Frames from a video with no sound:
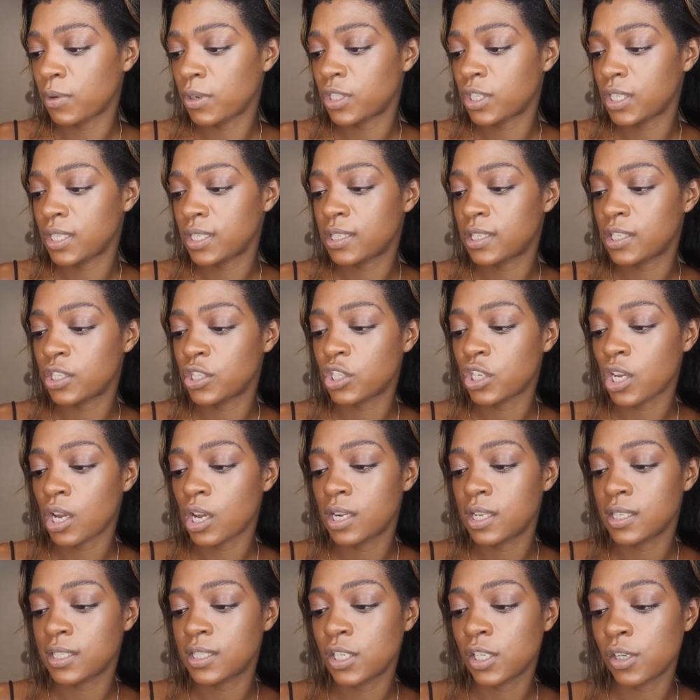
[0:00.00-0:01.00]
which is the
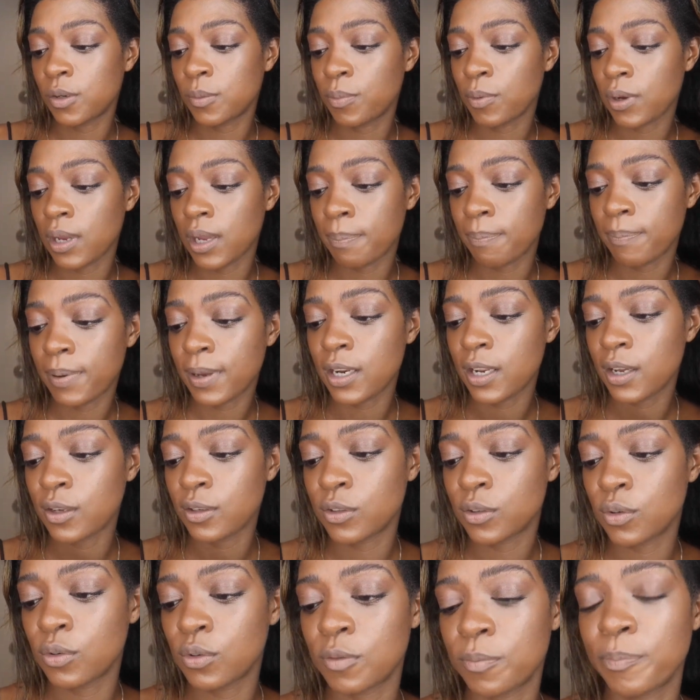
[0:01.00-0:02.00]
Charlotte Tilbury
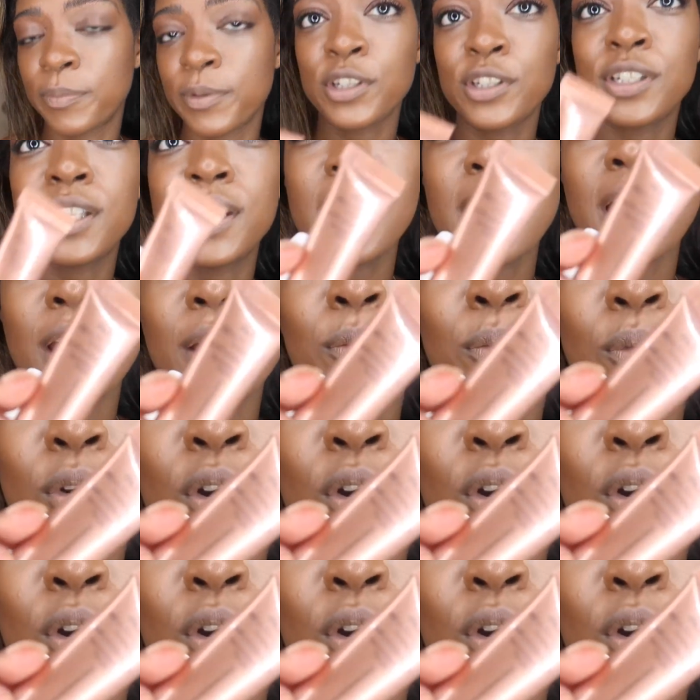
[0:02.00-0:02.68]
Pillow Talk Beauty Light